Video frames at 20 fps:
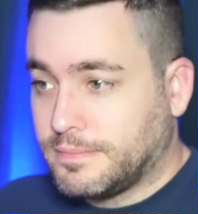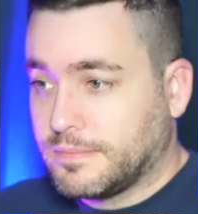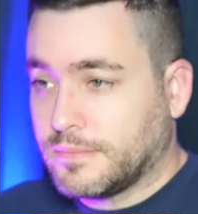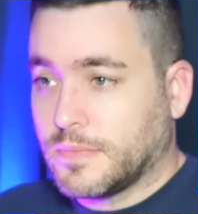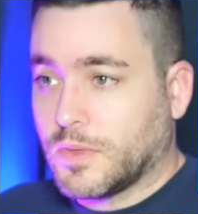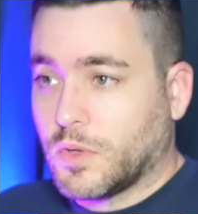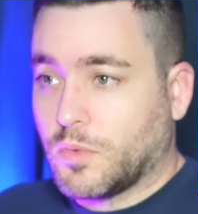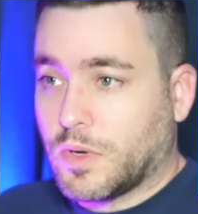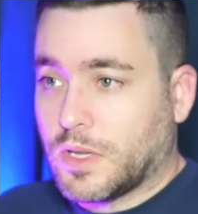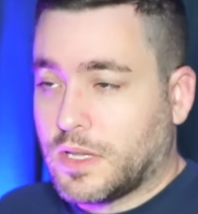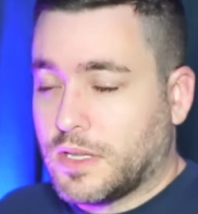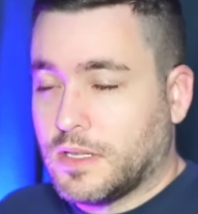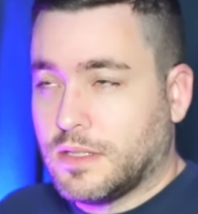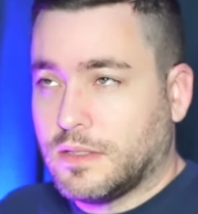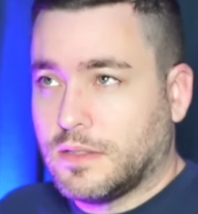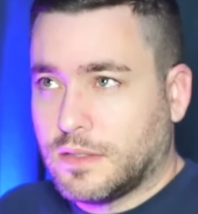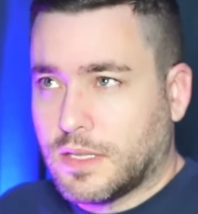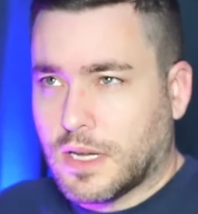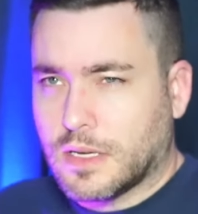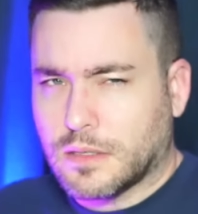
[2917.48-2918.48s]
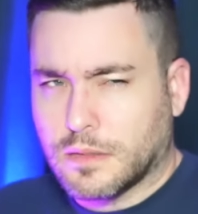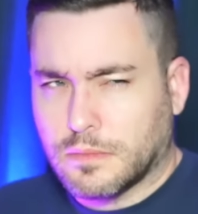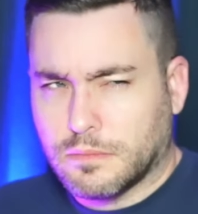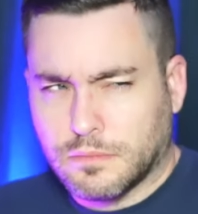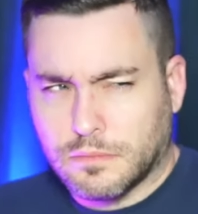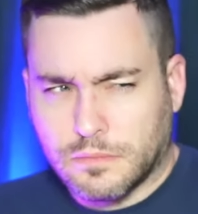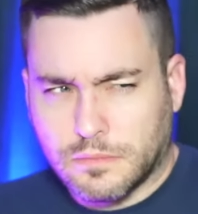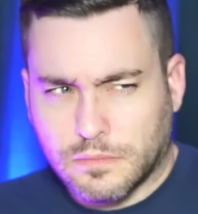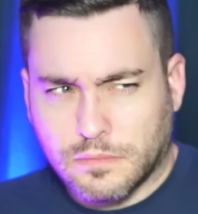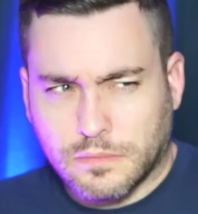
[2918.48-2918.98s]
the Wiki
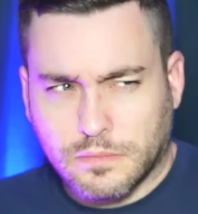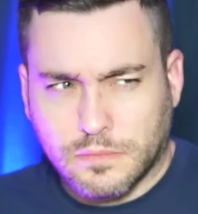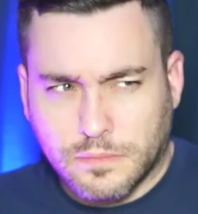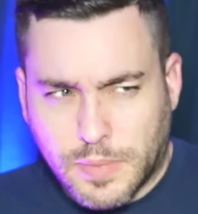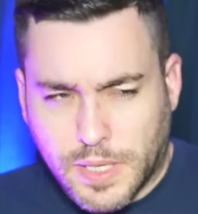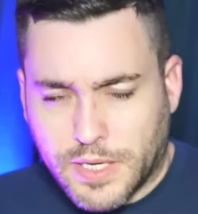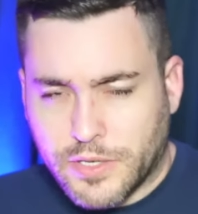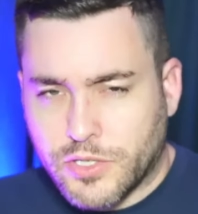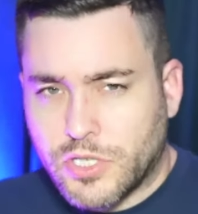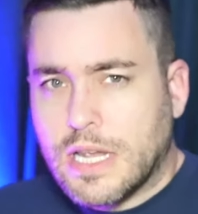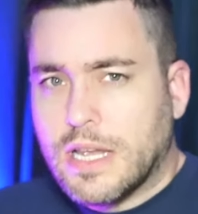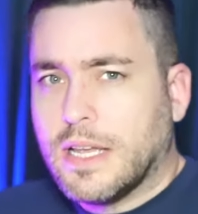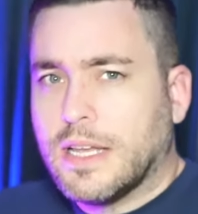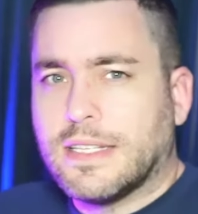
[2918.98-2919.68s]
Gundam page.